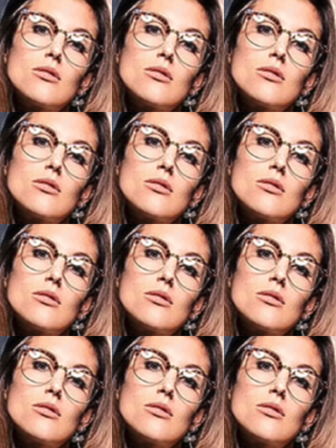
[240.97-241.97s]

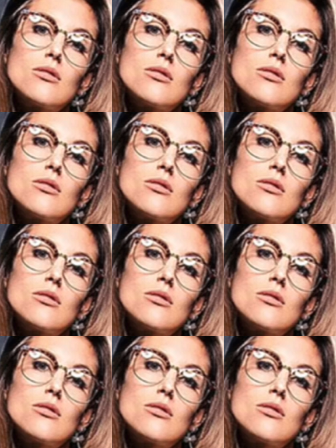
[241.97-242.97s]

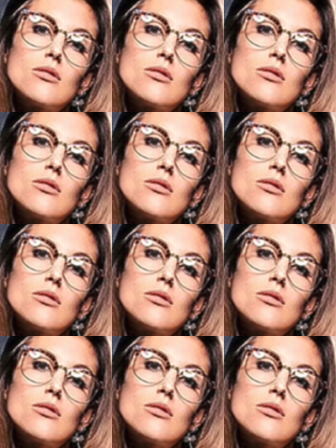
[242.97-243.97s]

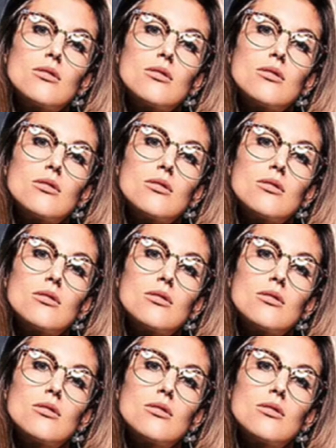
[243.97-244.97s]

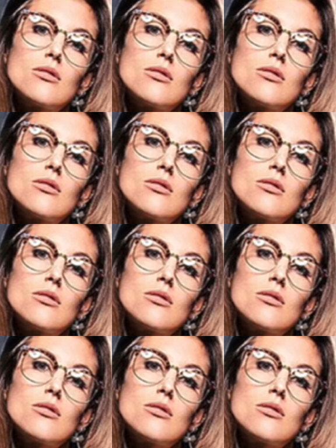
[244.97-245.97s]

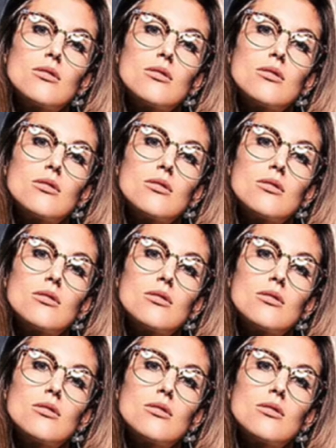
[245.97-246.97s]

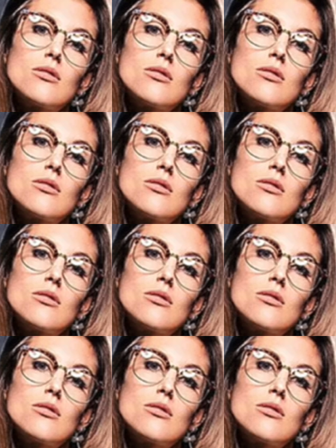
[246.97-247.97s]

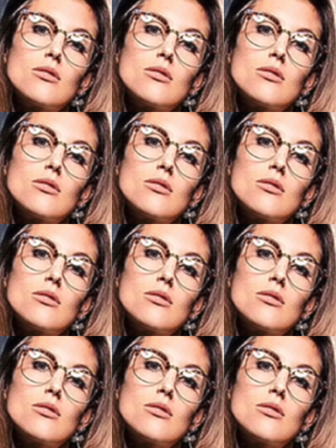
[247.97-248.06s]
(no lip movement)